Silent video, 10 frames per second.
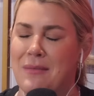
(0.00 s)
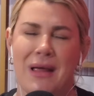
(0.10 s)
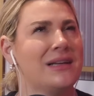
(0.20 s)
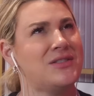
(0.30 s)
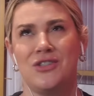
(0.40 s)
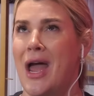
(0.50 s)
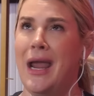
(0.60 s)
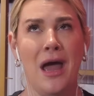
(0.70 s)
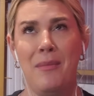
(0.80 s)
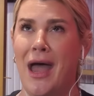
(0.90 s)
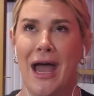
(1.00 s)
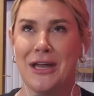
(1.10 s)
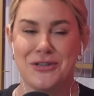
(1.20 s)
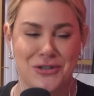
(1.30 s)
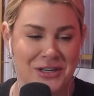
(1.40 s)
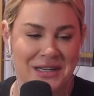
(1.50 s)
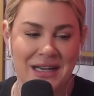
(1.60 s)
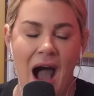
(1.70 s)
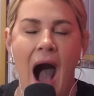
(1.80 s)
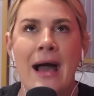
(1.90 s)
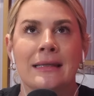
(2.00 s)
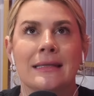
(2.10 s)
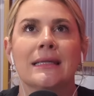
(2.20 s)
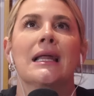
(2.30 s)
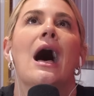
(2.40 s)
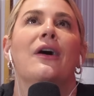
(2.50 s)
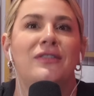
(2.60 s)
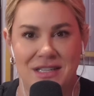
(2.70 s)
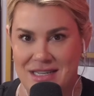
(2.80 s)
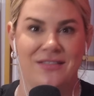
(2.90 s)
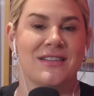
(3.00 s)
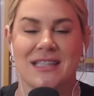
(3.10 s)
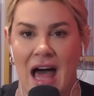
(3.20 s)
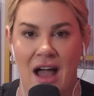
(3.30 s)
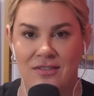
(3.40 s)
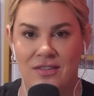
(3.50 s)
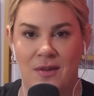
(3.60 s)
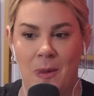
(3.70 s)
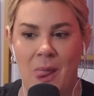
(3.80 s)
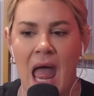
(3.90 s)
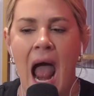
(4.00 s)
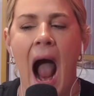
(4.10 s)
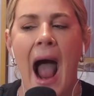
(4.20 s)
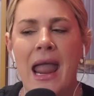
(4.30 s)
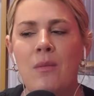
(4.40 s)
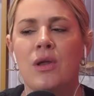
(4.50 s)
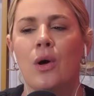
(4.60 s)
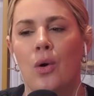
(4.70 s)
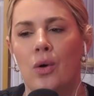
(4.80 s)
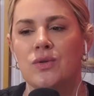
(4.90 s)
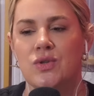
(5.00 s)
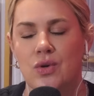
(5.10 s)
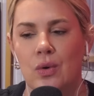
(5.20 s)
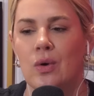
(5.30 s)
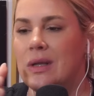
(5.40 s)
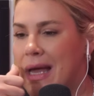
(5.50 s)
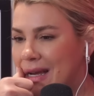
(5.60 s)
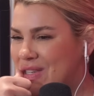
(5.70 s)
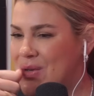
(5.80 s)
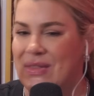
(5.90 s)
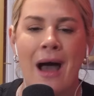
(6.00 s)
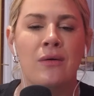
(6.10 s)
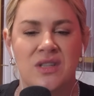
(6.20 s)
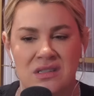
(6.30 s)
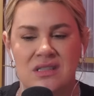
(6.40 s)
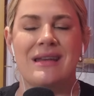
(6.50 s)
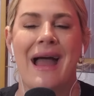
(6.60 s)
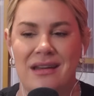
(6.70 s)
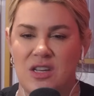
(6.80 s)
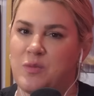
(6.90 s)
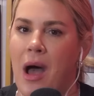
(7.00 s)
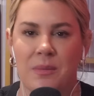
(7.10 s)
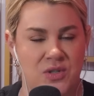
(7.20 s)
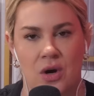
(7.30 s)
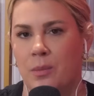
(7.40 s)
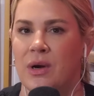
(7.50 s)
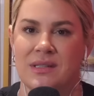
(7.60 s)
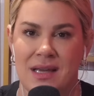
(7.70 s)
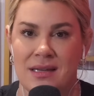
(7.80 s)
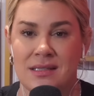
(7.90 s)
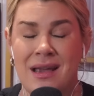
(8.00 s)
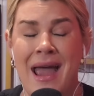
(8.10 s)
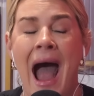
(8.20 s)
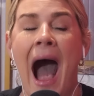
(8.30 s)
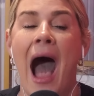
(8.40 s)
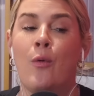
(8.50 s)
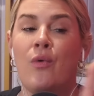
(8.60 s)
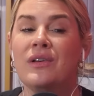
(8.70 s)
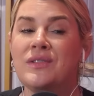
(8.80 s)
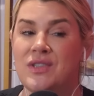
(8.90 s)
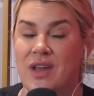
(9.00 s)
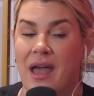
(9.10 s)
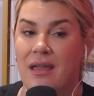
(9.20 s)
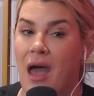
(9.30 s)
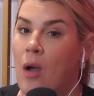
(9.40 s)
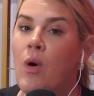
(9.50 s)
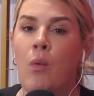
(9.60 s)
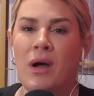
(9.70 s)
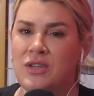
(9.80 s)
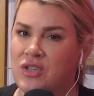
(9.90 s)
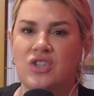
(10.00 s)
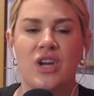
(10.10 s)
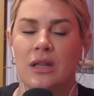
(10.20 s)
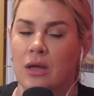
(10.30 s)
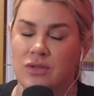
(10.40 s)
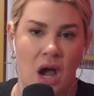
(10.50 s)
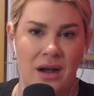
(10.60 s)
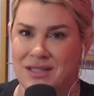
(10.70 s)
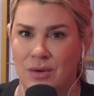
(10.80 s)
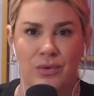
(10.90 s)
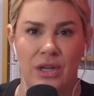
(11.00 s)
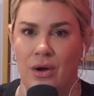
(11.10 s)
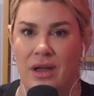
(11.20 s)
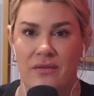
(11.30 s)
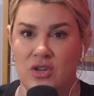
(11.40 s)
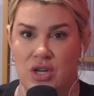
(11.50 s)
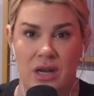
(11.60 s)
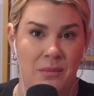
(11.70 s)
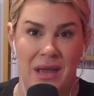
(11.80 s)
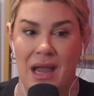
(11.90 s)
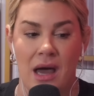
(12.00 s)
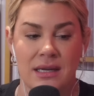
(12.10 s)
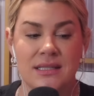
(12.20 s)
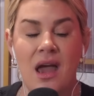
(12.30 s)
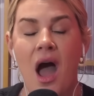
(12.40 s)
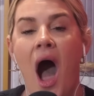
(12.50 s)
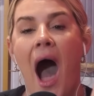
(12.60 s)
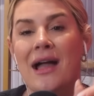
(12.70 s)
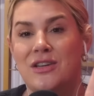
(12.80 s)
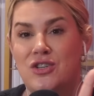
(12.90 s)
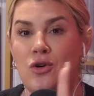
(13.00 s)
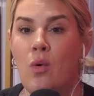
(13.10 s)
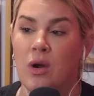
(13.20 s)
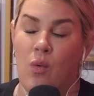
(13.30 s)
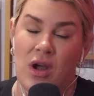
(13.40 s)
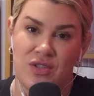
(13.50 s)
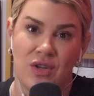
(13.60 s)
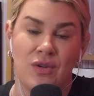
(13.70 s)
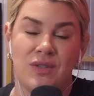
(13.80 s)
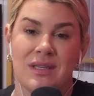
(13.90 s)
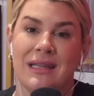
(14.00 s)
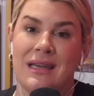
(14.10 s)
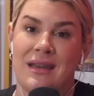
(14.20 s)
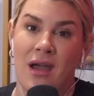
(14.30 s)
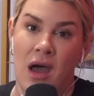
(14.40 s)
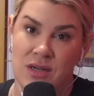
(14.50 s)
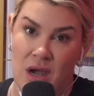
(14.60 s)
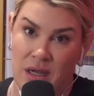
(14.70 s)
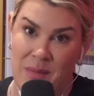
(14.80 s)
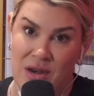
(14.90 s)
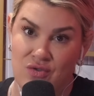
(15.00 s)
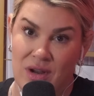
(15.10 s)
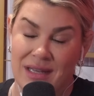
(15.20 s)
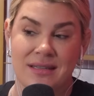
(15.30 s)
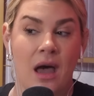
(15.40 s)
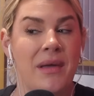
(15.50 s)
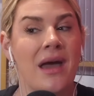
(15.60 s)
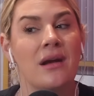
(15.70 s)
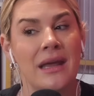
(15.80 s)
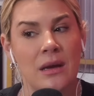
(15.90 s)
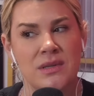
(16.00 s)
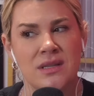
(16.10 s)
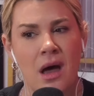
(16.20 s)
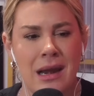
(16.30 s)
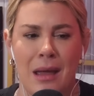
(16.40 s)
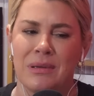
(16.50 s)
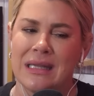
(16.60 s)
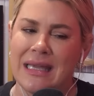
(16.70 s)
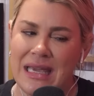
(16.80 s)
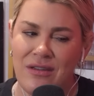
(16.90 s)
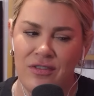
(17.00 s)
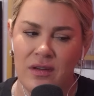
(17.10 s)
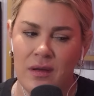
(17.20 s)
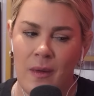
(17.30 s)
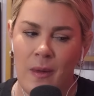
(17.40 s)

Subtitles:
I'm like, sing it, bitch. I loved Divas Live. I am an old school, like 2000s, 90s pop star princess. I will say, I won't watch the J-Lo doc because I really don't give a shit, I'm being honest. I do want to watch the new Celine Dion documentary. It's coming out on Amazon, I believe.